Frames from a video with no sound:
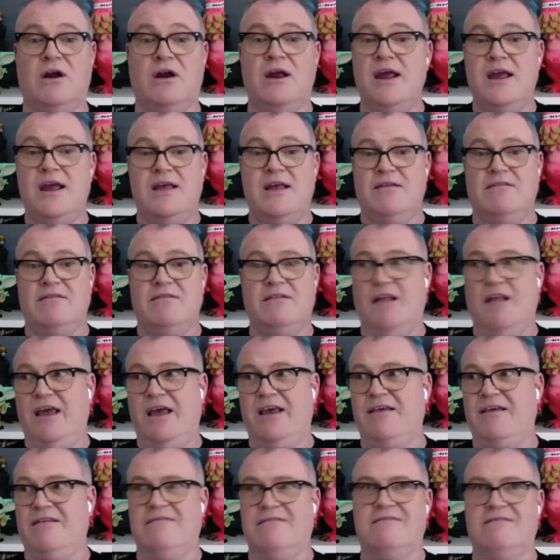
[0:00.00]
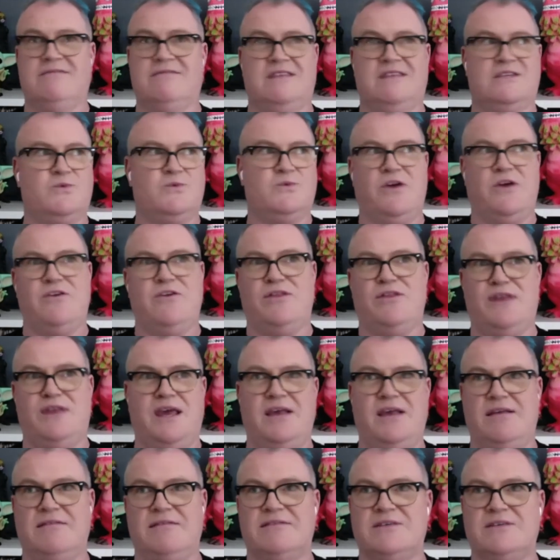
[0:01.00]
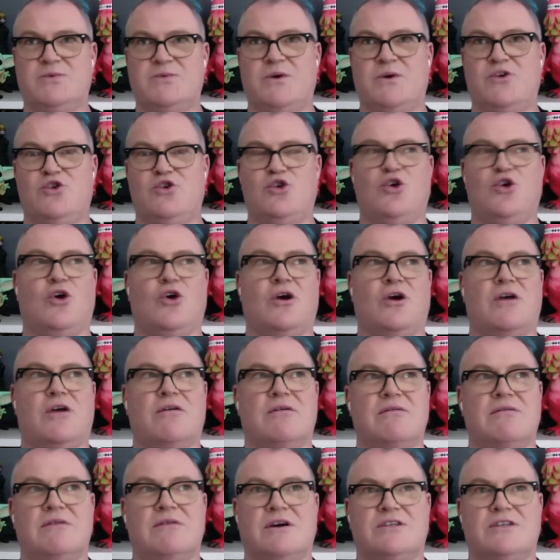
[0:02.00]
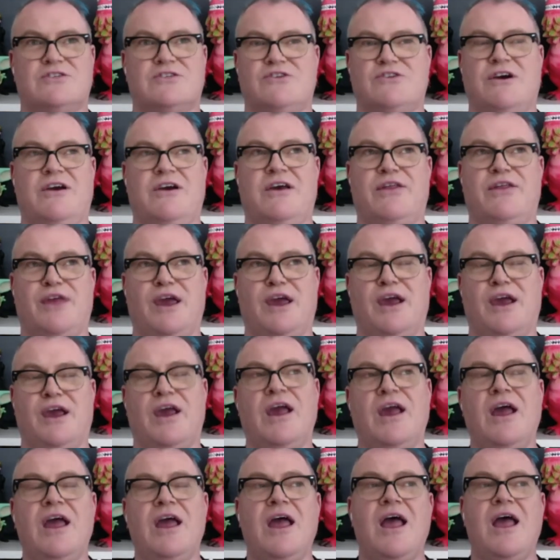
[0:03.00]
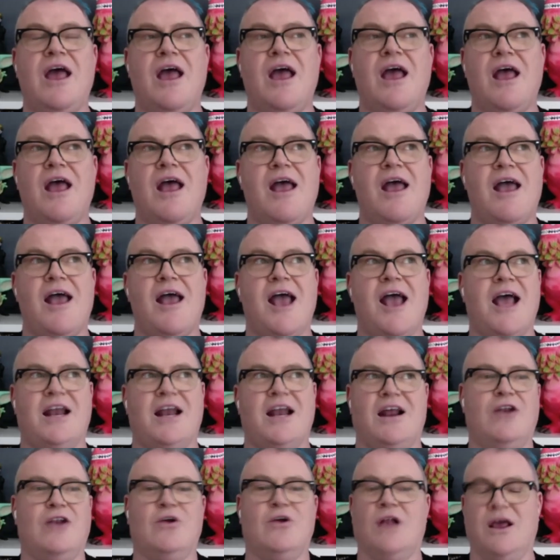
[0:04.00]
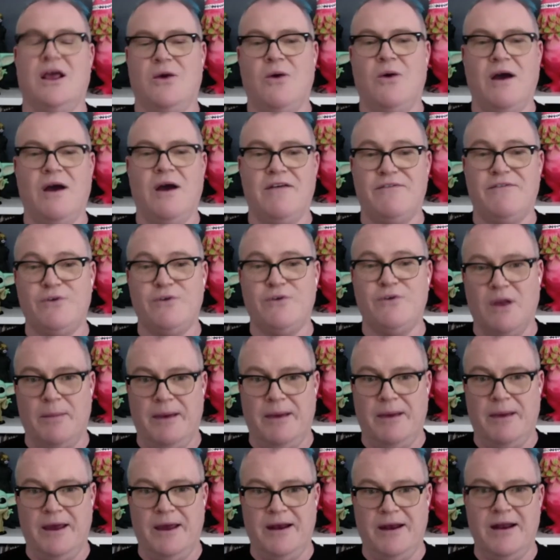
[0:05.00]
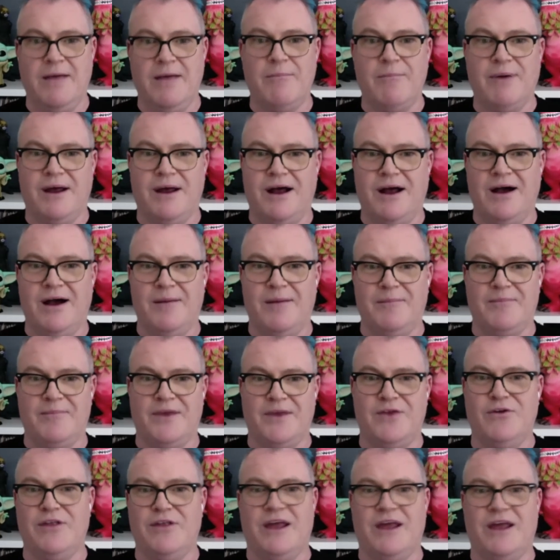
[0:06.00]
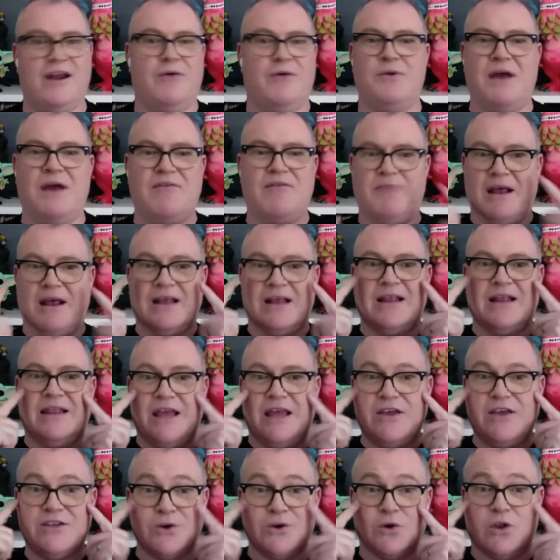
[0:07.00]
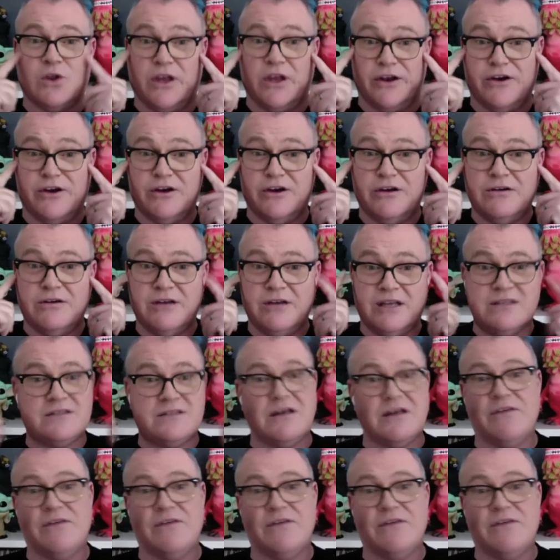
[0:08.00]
like this weird New York, Australia thing. And I looked like quite a fool, I bet. But and I would have and they sold glitter and stuff.